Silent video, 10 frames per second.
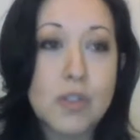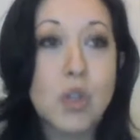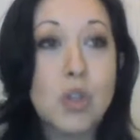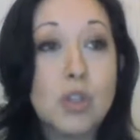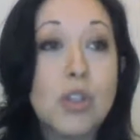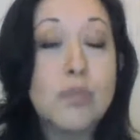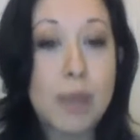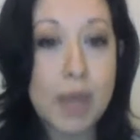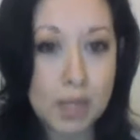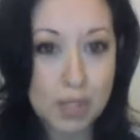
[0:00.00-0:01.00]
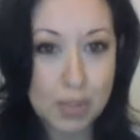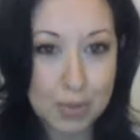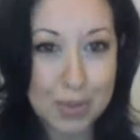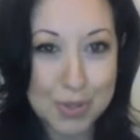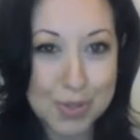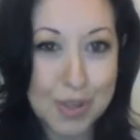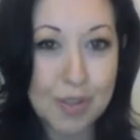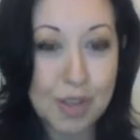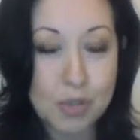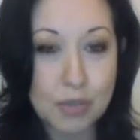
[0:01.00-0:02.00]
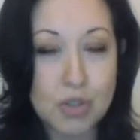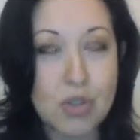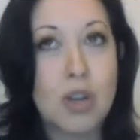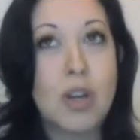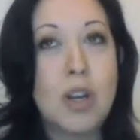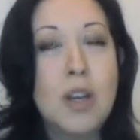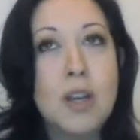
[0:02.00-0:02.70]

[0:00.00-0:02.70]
So you learn patience with yourself, that's for sure.